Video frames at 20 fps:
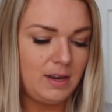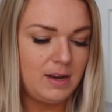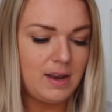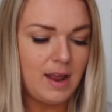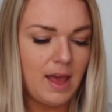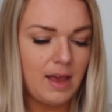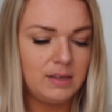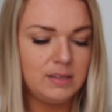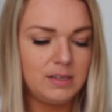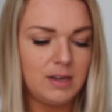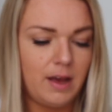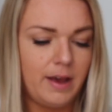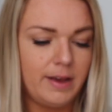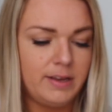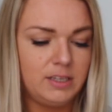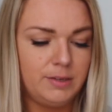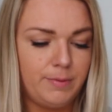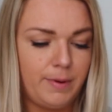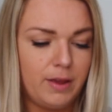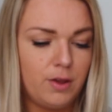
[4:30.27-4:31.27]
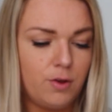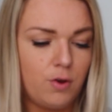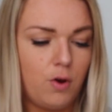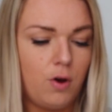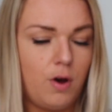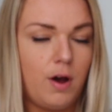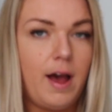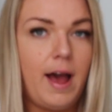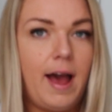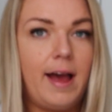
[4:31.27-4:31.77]
next item I got
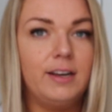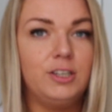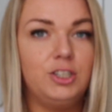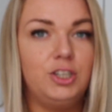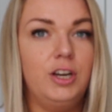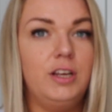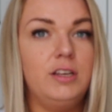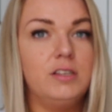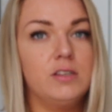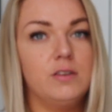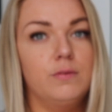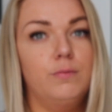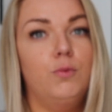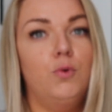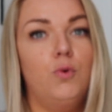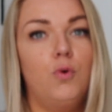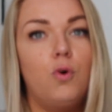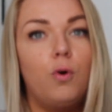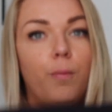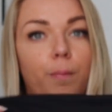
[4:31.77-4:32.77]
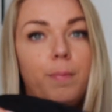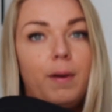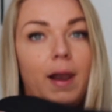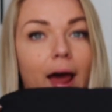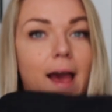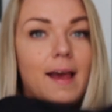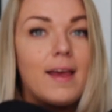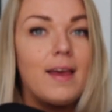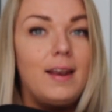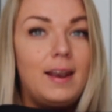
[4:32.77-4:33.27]
are actually some more
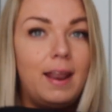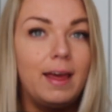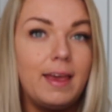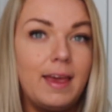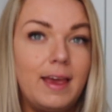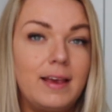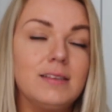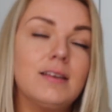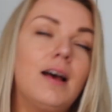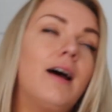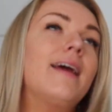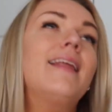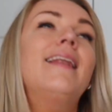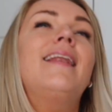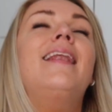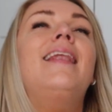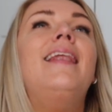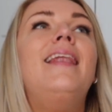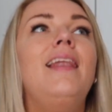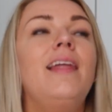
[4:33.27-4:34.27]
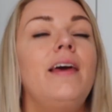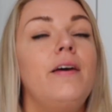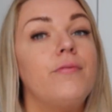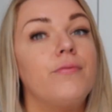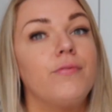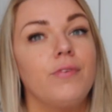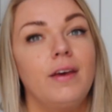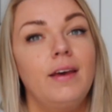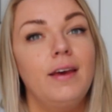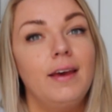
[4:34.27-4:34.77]
black leggings. I live
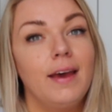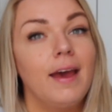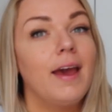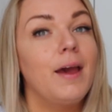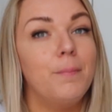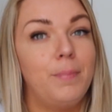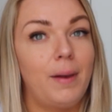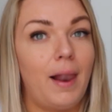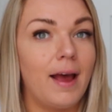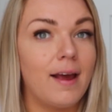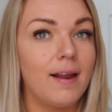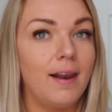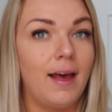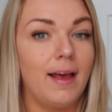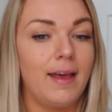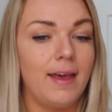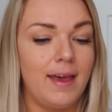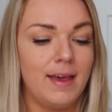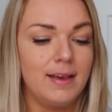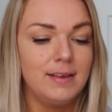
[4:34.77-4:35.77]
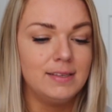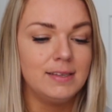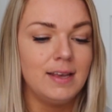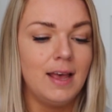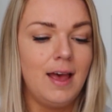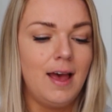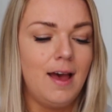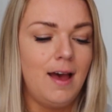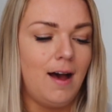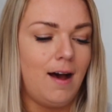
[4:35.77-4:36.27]
in black leggings.
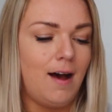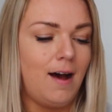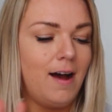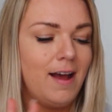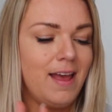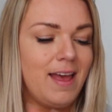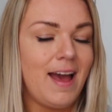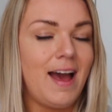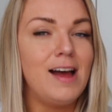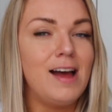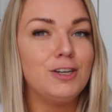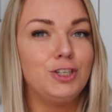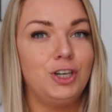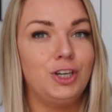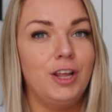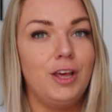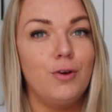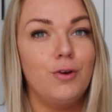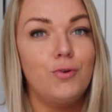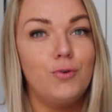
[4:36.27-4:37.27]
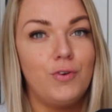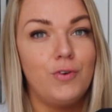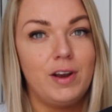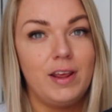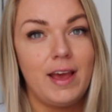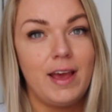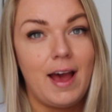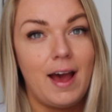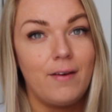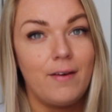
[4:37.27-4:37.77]
I actually already
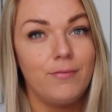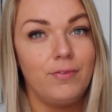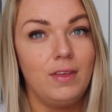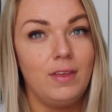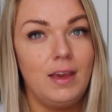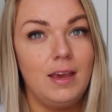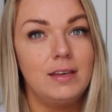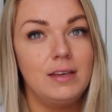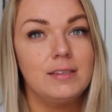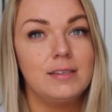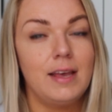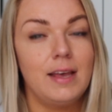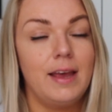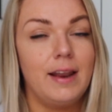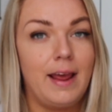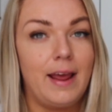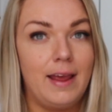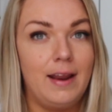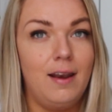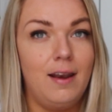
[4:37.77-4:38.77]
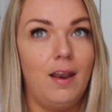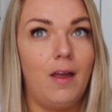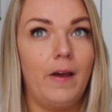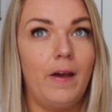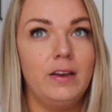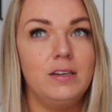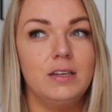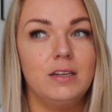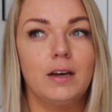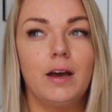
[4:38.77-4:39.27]
have these in a
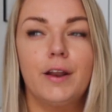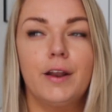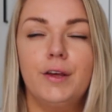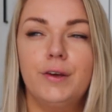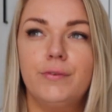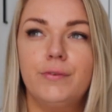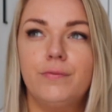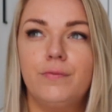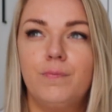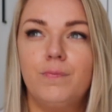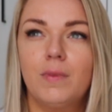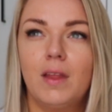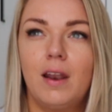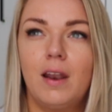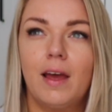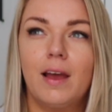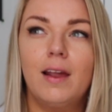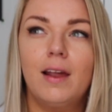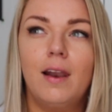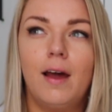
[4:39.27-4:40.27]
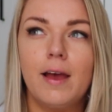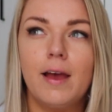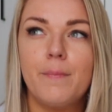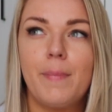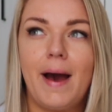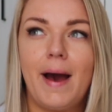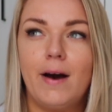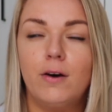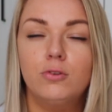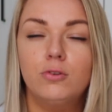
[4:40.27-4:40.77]
lighter kind of like a light
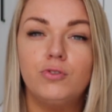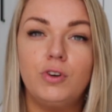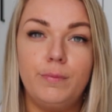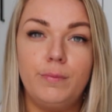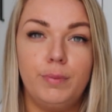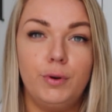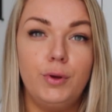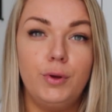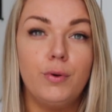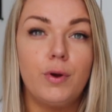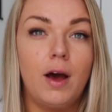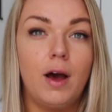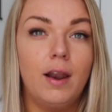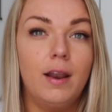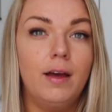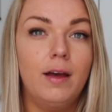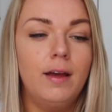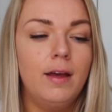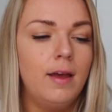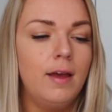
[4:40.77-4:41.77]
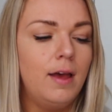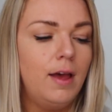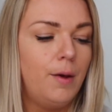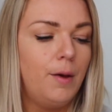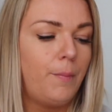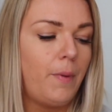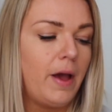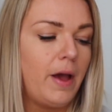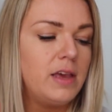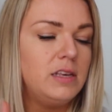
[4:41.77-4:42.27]
powdery blue colour,
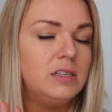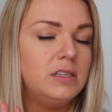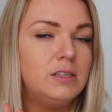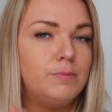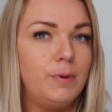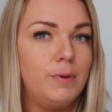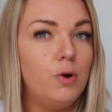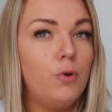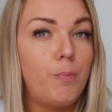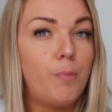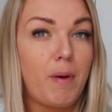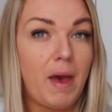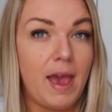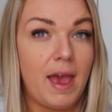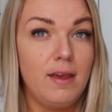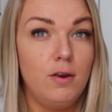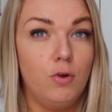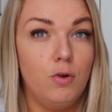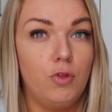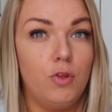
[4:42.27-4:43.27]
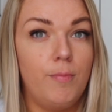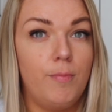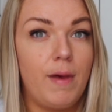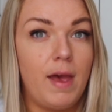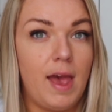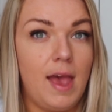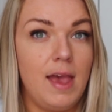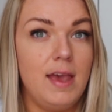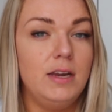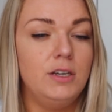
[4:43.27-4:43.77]
but I spilt paint on them
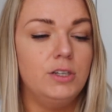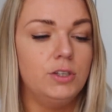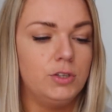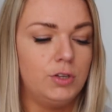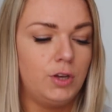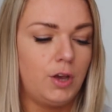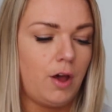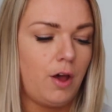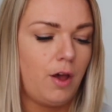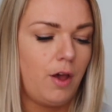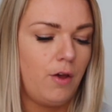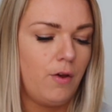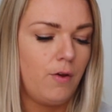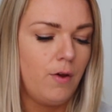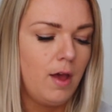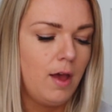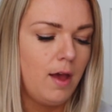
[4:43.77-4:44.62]
ages ago.